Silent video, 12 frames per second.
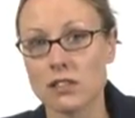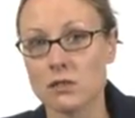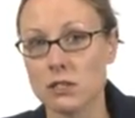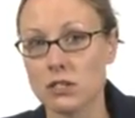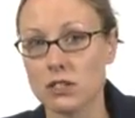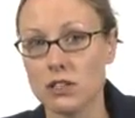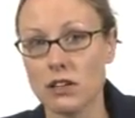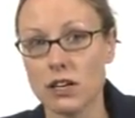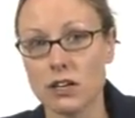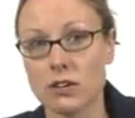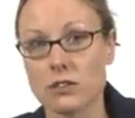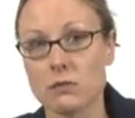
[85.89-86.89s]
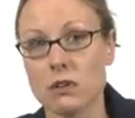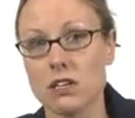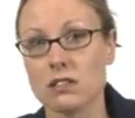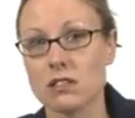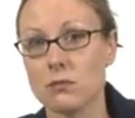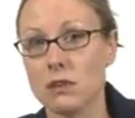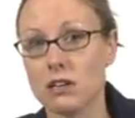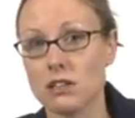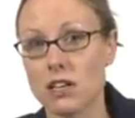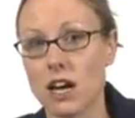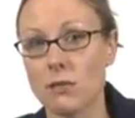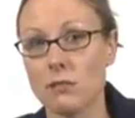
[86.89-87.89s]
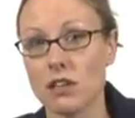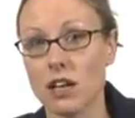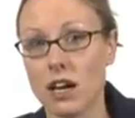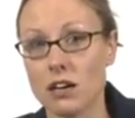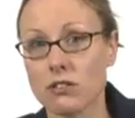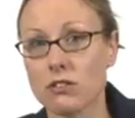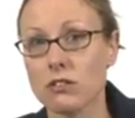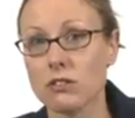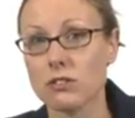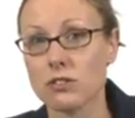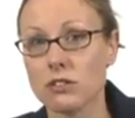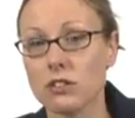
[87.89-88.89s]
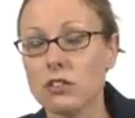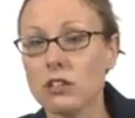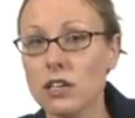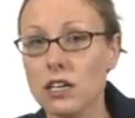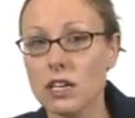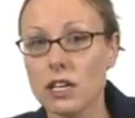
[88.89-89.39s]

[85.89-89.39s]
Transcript: especially in the aerospace, the maritime, and the agricultural